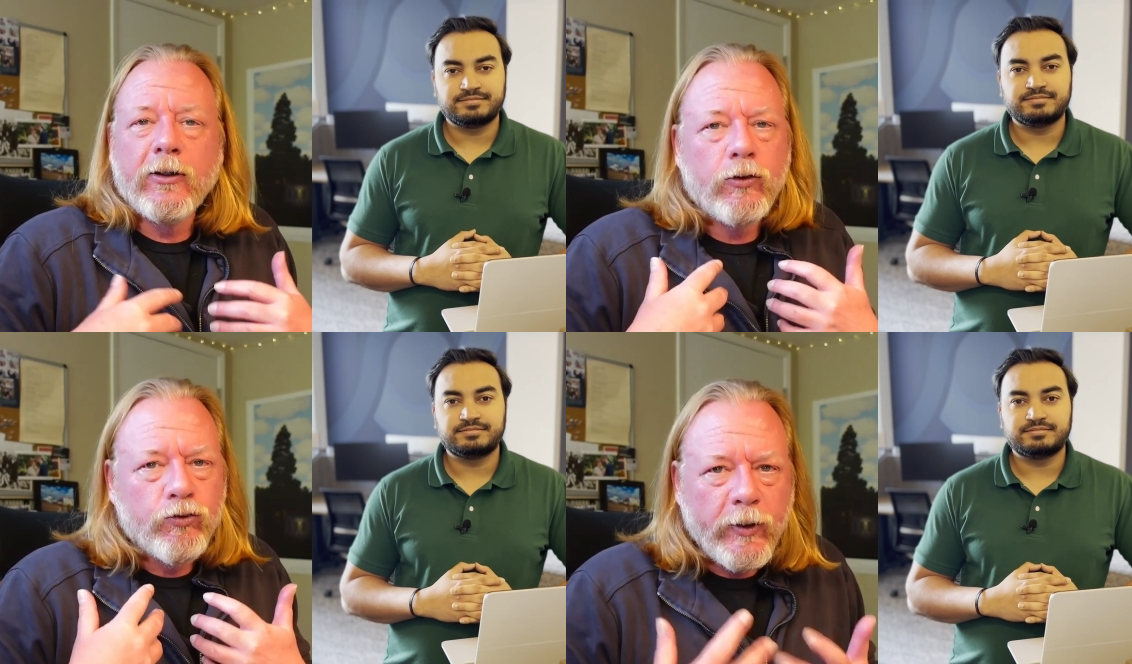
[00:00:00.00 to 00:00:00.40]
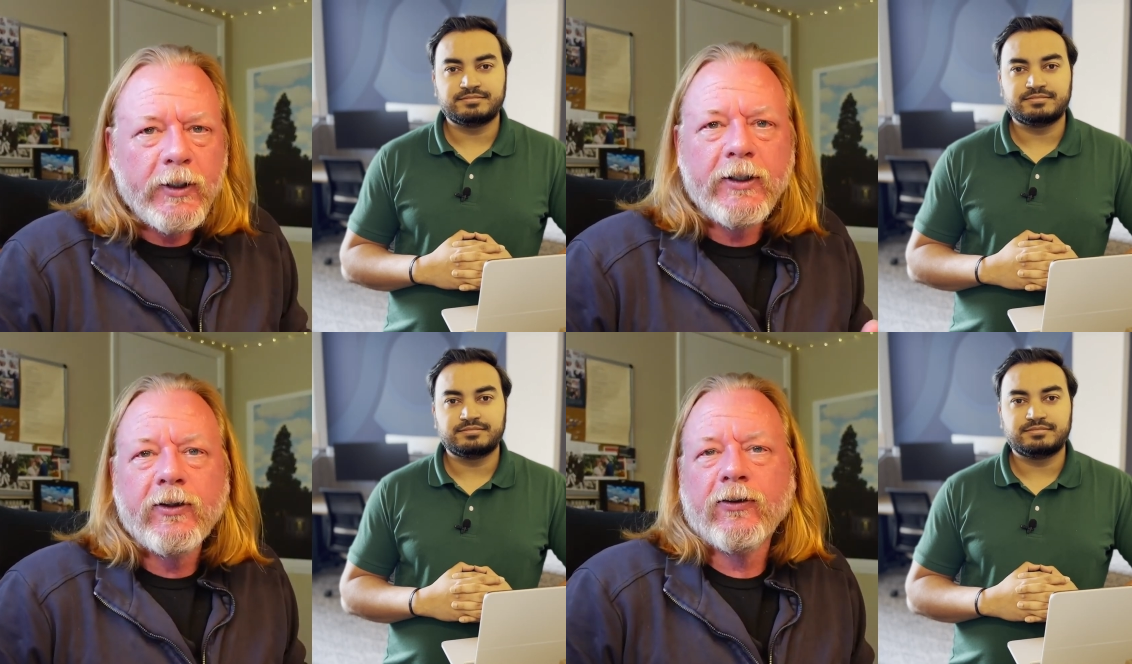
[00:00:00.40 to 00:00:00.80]
Speaker 1: You
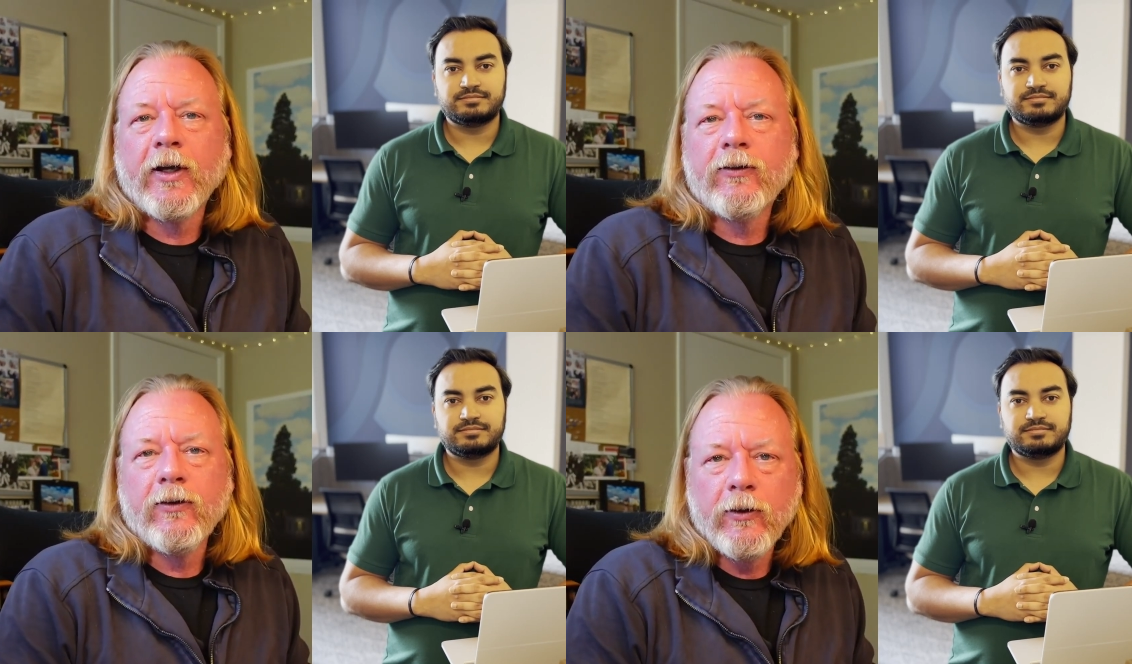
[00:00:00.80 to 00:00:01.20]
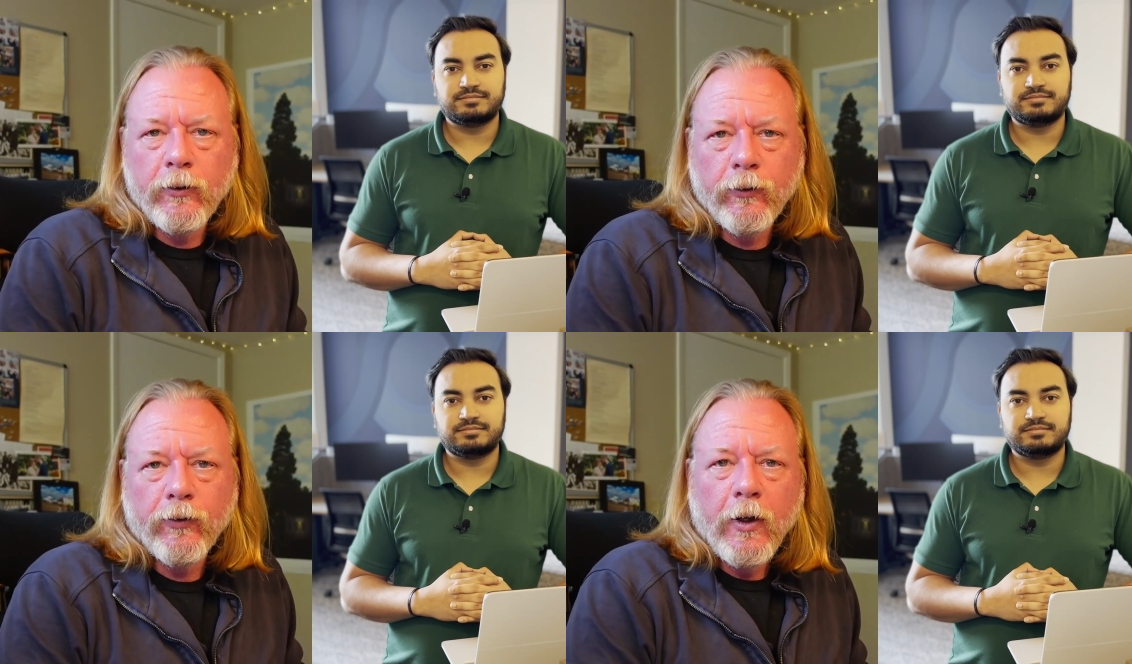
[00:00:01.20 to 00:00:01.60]
really just get to
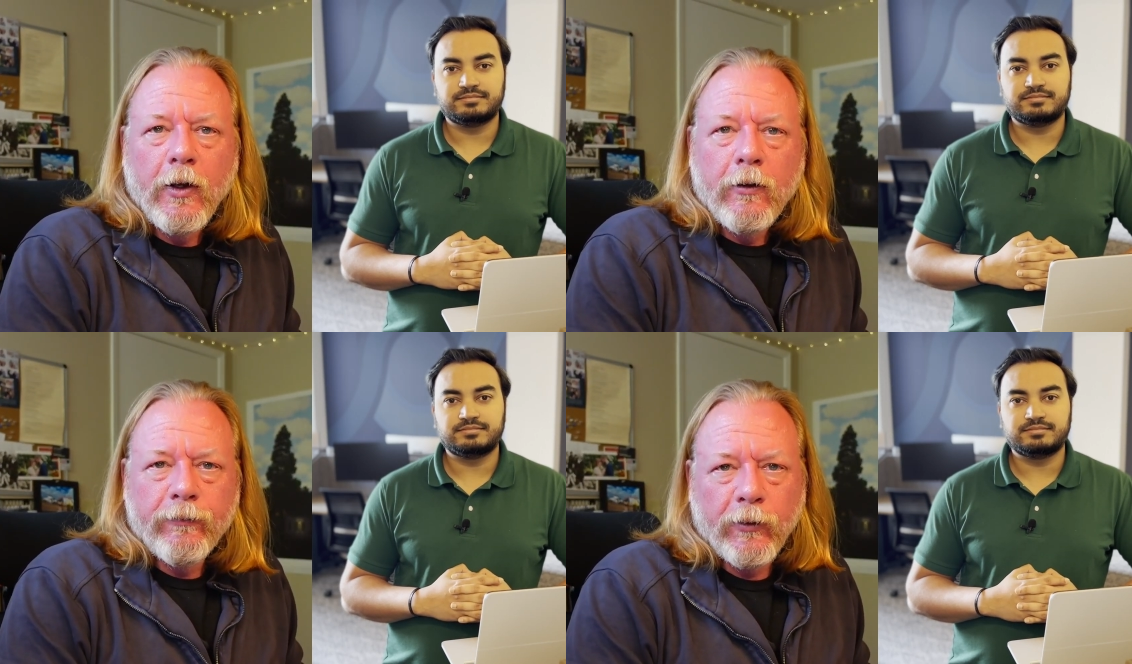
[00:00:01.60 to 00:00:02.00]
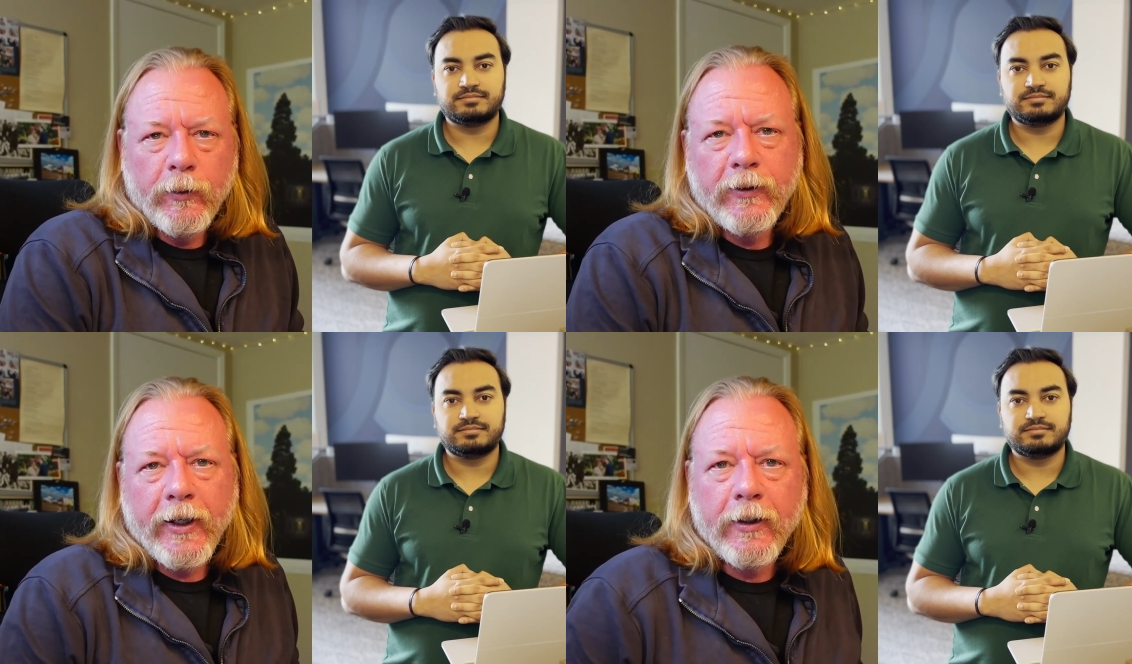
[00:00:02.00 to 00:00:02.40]
use
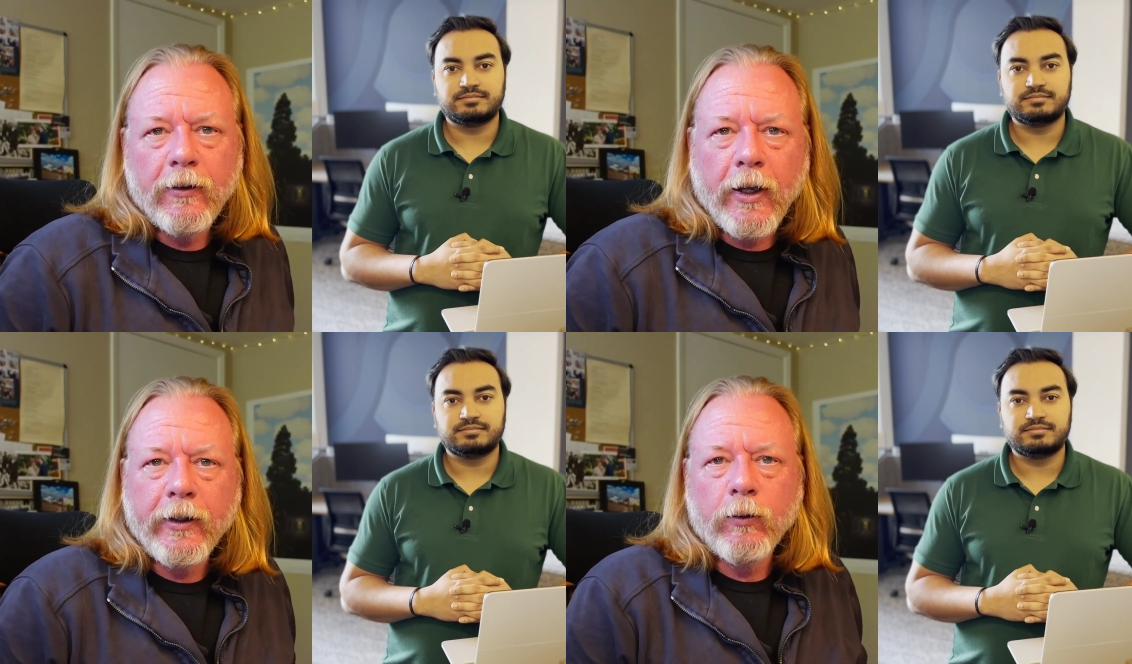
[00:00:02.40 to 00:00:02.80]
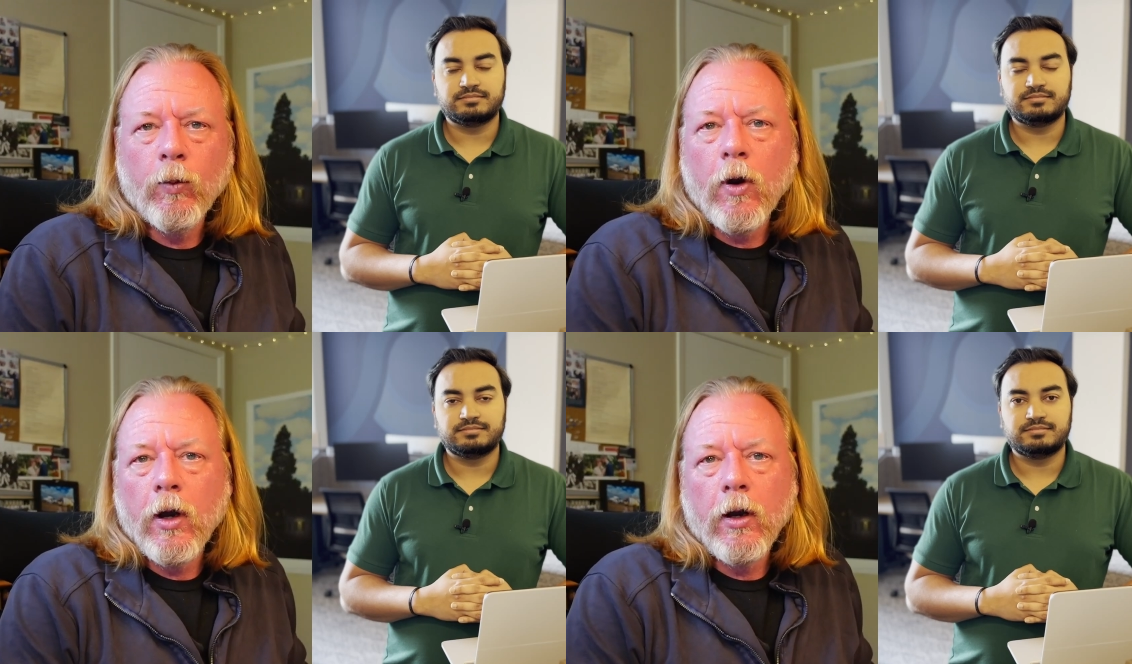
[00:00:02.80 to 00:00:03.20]
Fluid data like
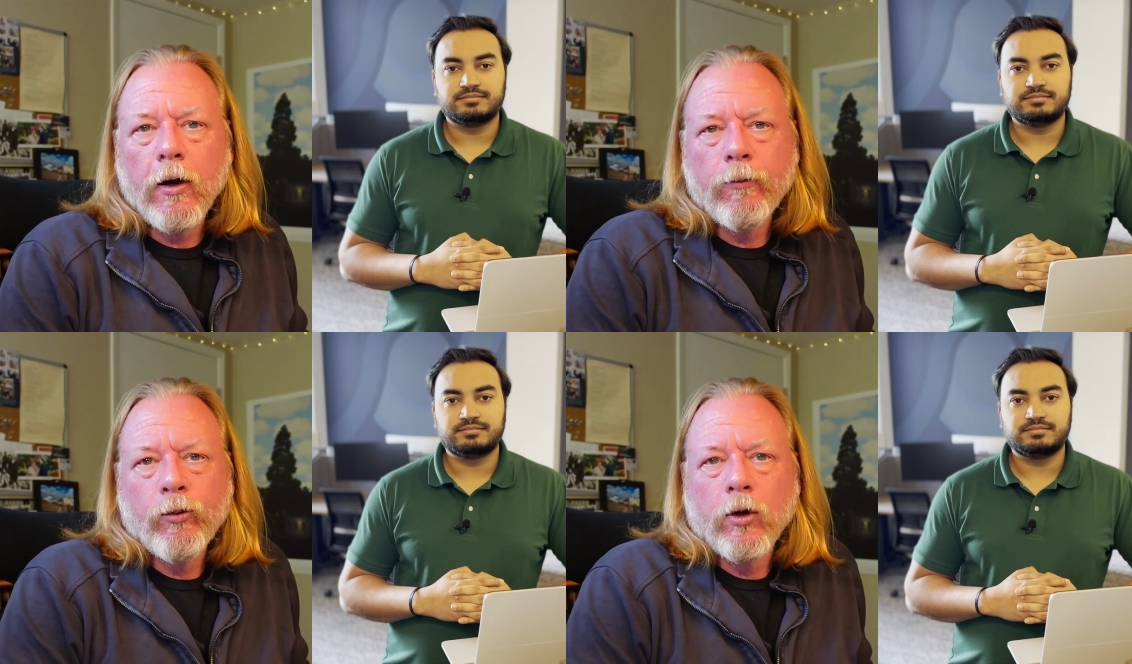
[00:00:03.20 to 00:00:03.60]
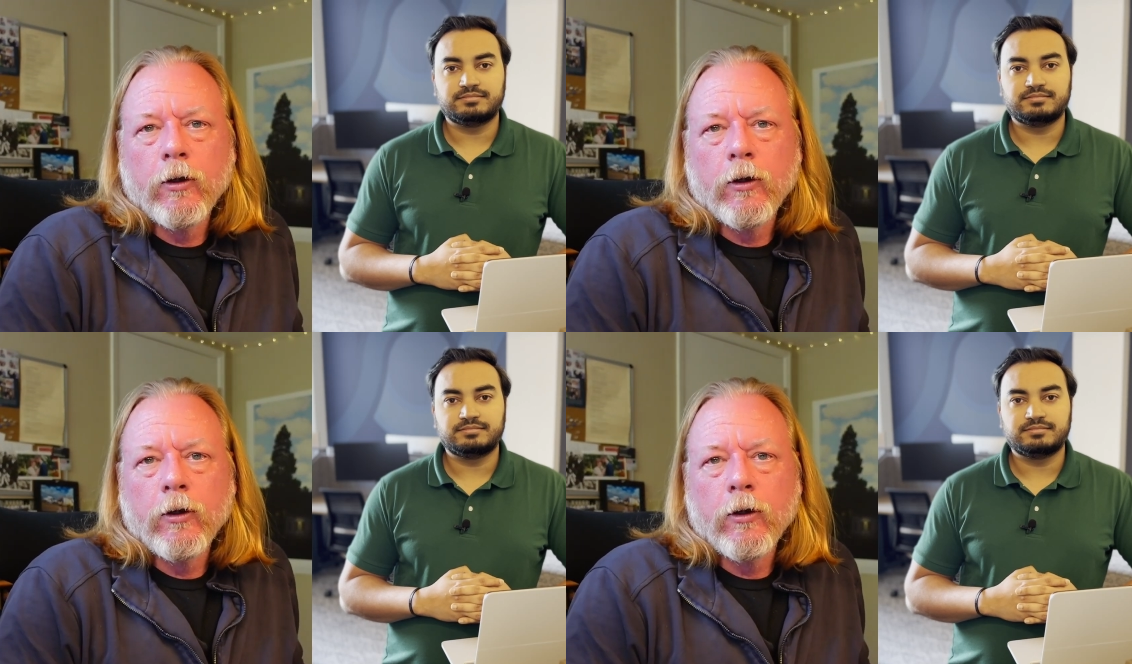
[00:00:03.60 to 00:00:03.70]
it were